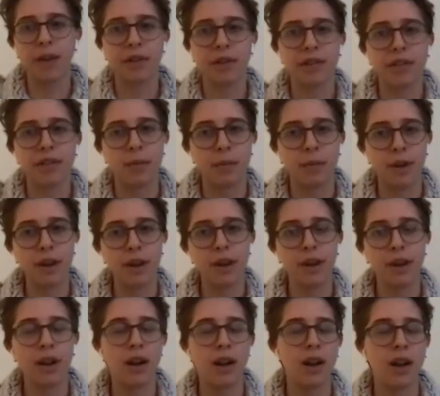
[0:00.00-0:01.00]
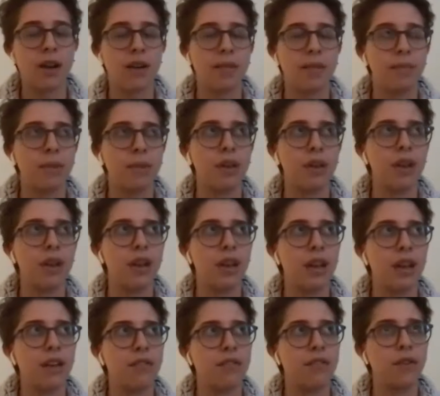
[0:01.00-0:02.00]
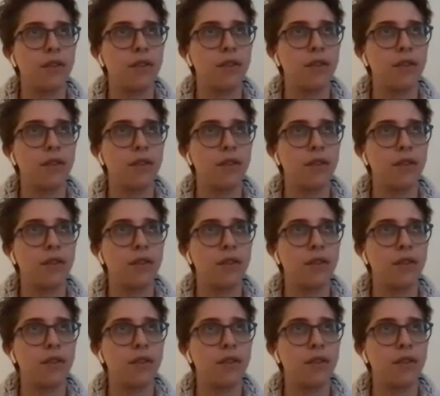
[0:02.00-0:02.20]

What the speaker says: how does that work? If